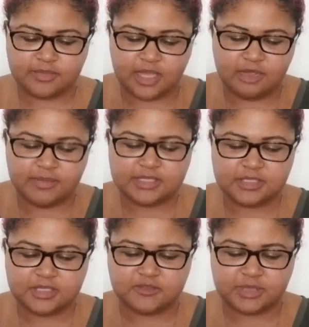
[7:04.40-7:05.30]
Any
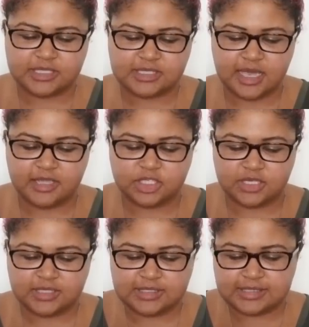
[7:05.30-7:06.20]
messages from my
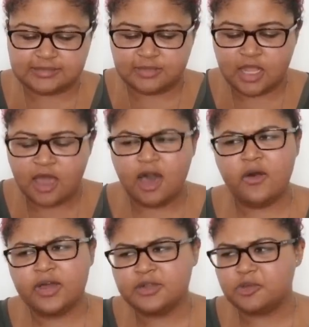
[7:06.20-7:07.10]
sages? Oh,
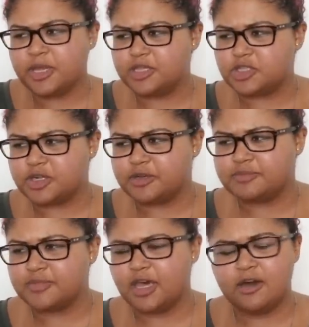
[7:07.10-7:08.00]
I didn't do my intro.
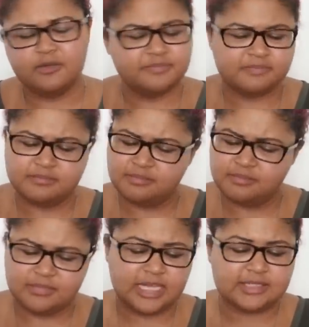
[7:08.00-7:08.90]
Oh,
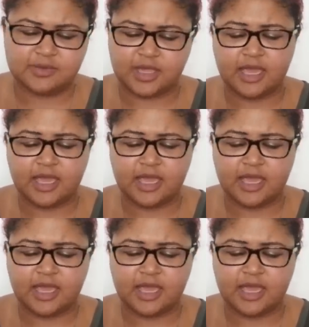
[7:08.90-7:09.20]
that's okay.